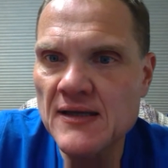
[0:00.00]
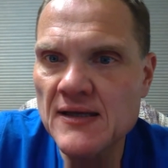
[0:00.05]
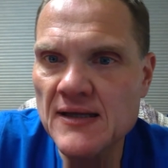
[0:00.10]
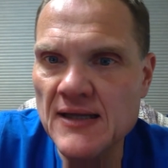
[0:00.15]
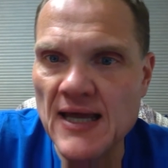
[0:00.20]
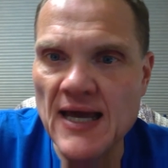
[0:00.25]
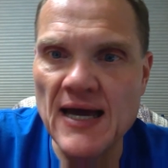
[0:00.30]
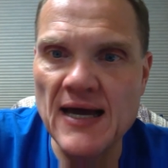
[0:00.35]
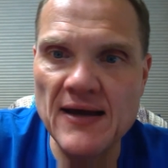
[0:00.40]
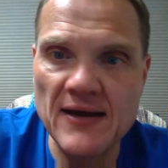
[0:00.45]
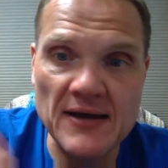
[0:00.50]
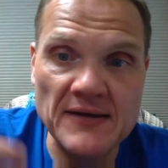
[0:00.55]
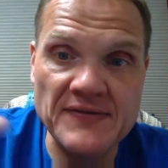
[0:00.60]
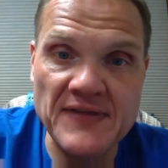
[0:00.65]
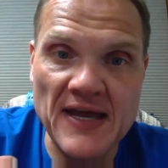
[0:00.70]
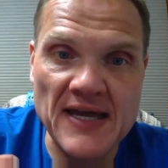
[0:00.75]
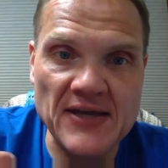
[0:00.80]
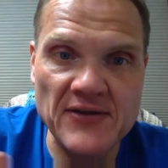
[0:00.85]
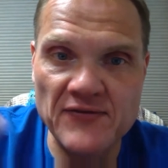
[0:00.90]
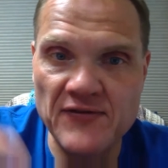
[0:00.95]
Yeah,
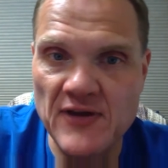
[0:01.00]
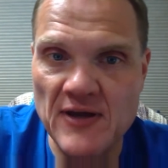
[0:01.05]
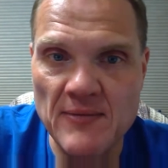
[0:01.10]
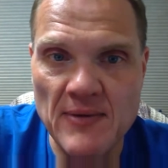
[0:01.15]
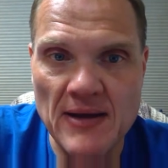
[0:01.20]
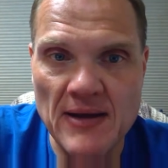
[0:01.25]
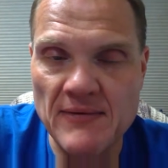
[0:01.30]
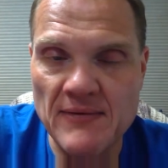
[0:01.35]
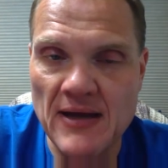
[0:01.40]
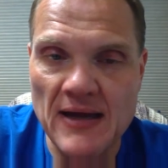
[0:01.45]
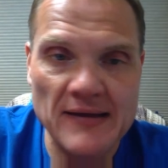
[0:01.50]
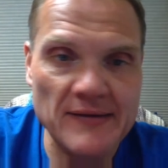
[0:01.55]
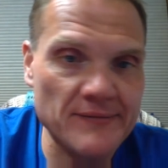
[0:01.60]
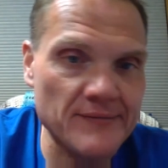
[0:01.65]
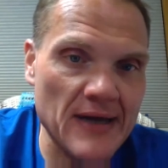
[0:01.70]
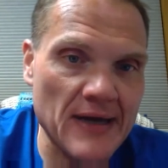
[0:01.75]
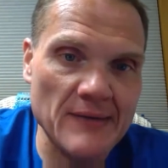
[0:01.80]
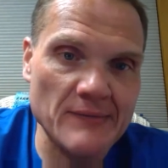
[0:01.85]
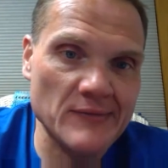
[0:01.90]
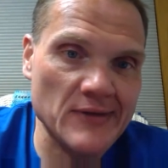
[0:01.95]
thank you, Tim.
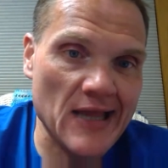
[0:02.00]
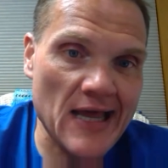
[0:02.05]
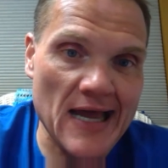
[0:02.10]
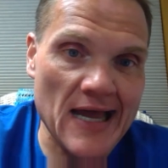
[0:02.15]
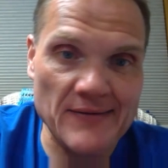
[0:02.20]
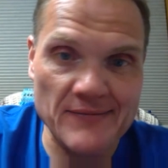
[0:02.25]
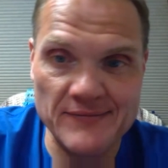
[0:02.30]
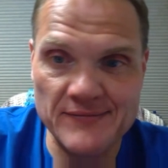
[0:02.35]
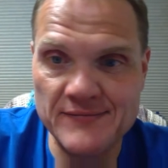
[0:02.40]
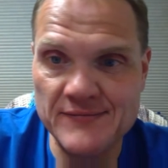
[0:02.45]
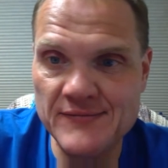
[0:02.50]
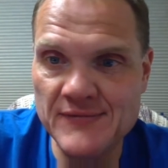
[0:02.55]
I'm glad